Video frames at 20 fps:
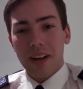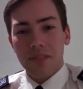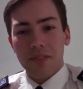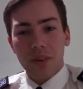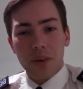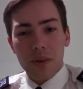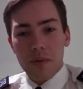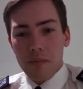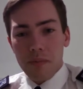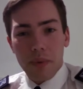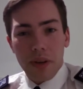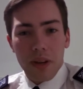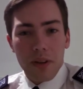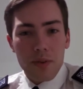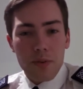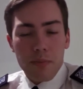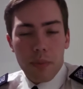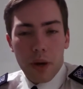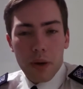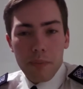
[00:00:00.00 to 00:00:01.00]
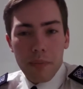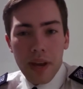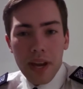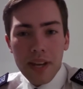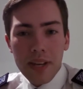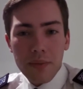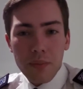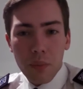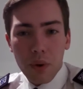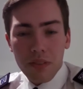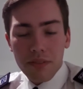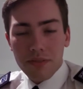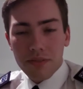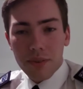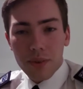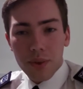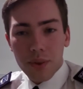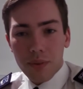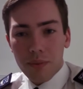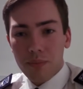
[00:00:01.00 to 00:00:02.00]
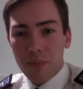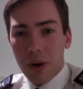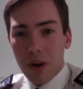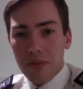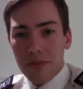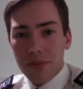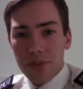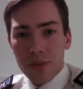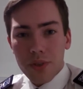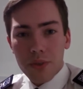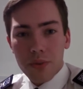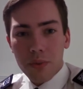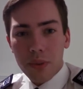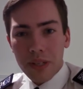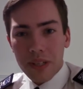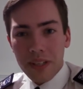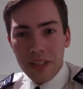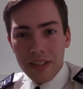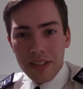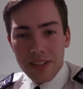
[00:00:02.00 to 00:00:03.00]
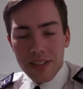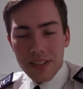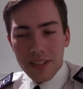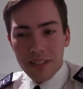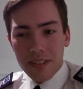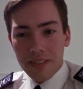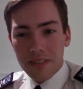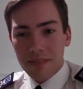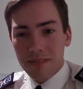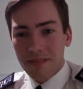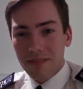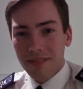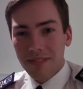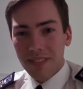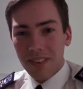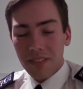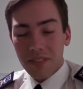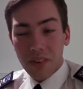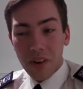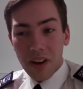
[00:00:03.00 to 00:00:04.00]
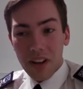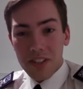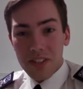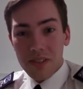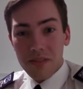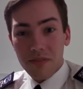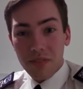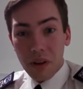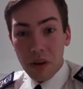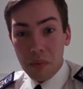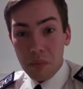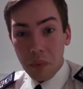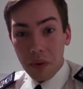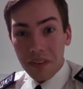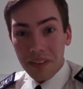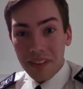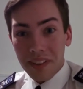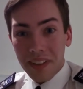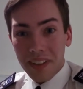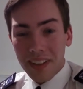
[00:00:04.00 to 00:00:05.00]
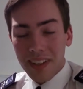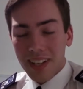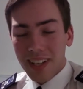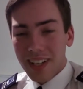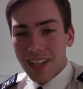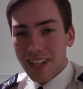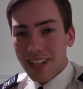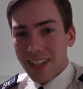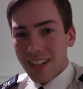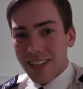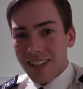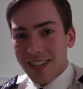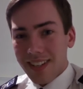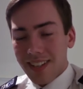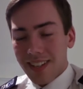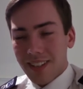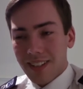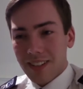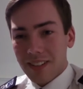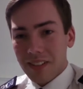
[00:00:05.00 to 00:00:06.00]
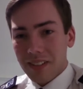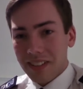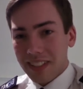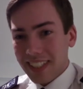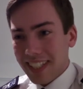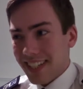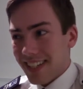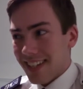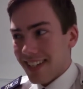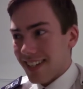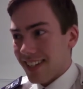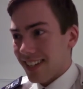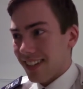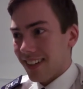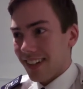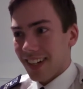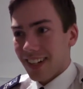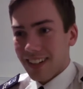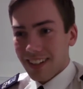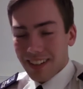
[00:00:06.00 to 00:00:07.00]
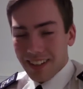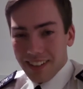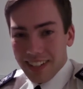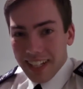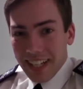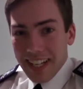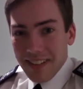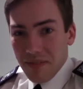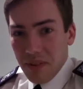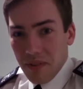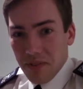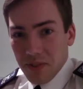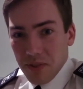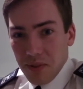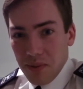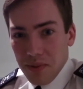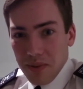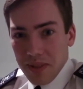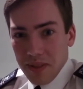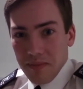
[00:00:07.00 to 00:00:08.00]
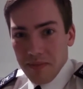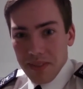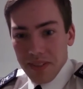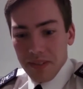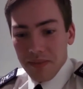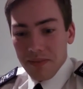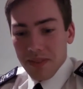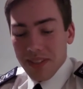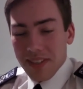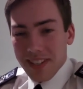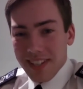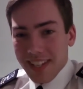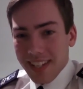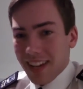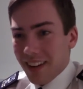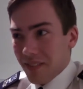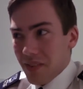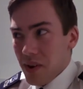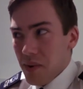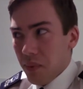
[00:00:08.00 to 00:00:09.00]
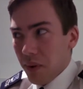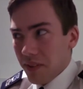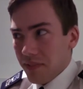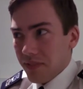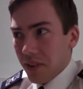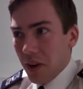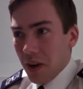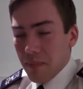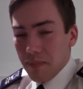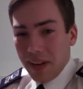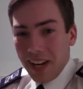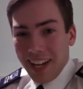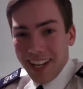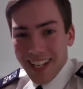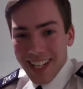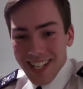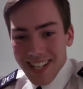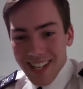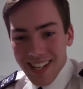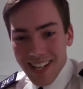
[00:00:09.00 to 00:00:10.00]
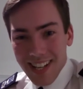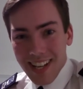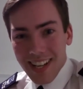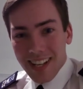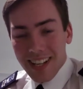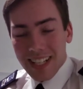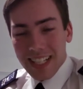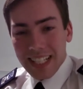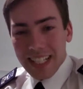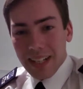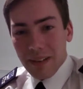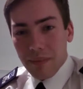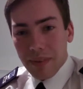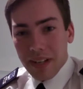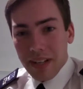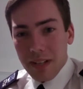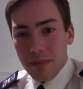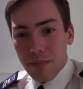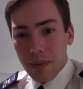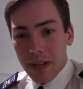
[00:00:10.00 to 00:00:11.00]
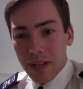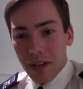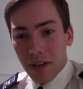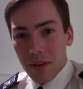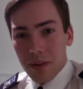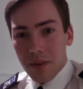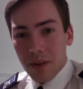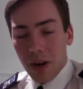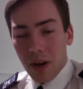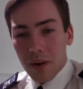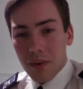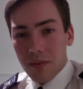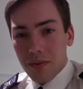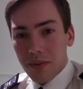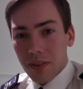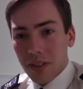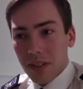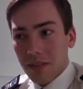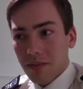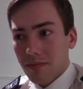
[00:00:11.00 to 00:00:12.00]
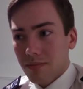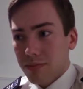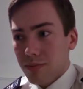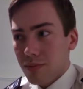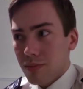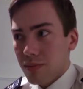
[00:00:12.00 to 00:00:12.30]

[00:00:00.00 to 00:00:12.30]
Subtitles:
I've not even been able to poke my head in one for over 2 weeks, and I've not actually flown one yet. So it's just like, I'm getting withdrawal symptoms. It's like, we want to fly a plane. I mean, it's been over